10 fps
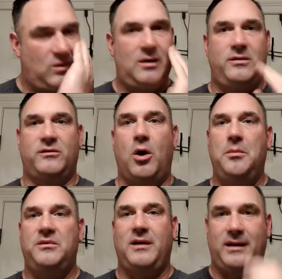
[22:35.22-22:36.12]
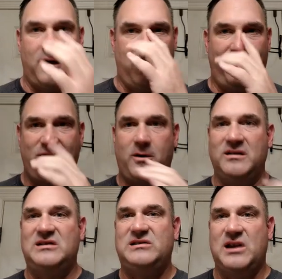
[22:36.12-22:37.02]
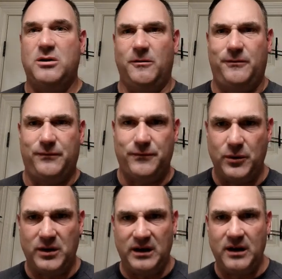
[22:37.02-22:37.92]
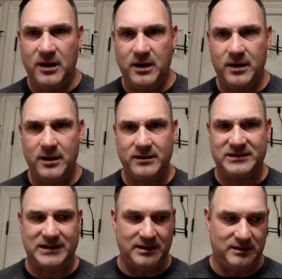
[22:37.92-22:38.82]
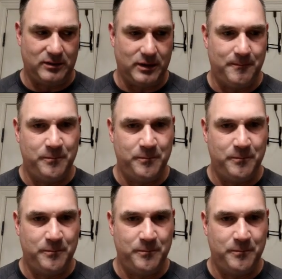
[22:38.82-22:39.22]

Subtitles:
there's almost like a very subtle fruity scent to it.